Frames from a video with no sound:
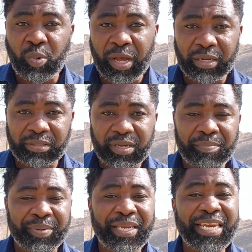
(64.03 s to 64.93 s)
world
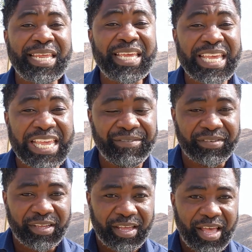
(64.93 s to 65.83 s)
believed
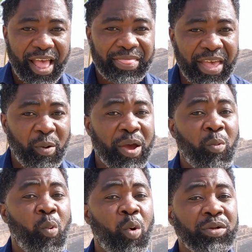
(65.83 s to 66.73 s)
there were
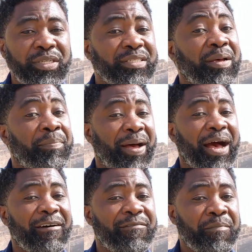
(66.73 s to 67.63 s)
waters
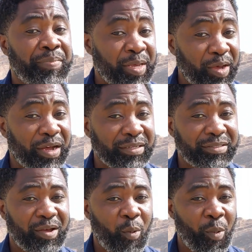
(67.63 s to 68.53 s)
above because
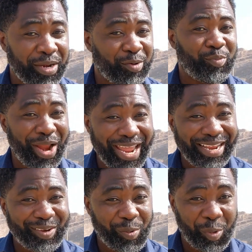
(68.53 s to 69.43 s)
when it
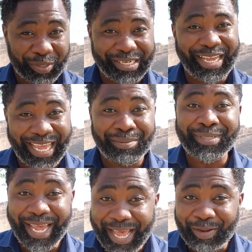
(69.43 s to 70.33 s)
rained, water came
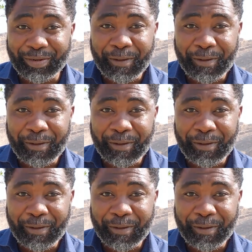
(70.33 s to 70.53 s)
down.